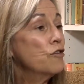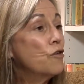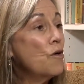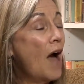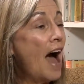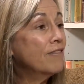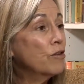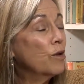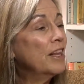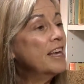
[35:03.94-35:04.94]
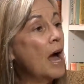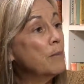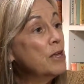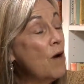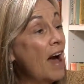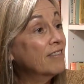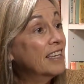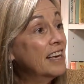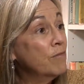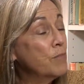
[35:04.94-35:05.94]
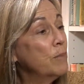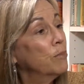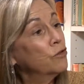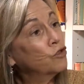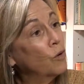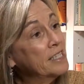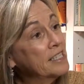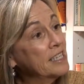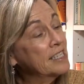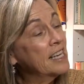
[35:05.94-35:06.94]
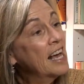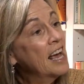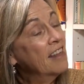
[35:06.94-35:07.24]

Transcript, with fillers: So you have to really, I mean, you have to give people choices